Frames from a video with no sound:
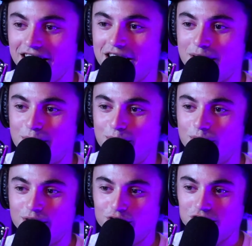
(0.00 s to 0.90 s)
Uh, yeah, I remember
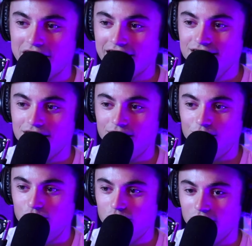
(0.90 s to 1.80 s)
when I first casted you,
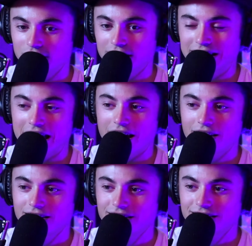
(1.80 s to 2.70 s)
you started like
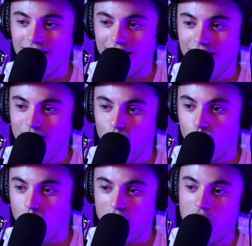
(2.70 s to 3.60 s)
that like
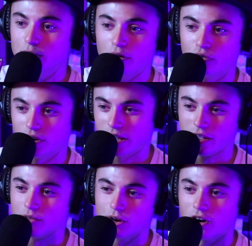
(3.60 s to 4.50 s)
year before.
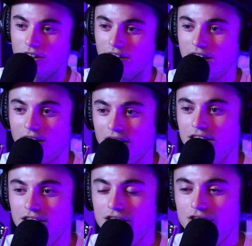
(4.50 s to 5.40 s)
Yeah, we're already like kind of like
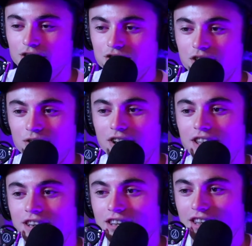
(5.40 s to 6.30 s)
a year or so
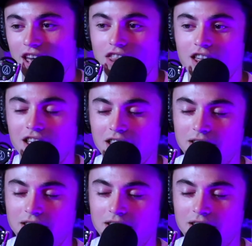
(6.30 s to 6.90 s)
in. Yeah. I,